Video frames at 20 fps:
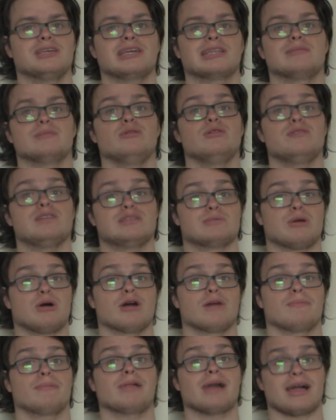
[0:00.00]
Like, the movie's
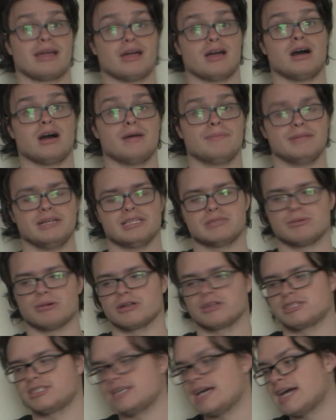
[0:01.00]
part black comedy, it's
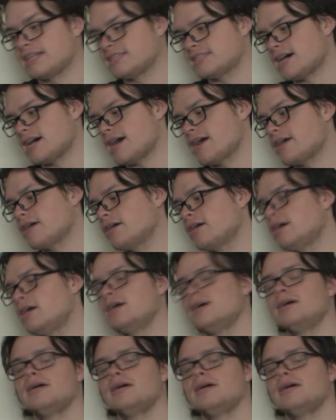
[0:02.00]
part satire,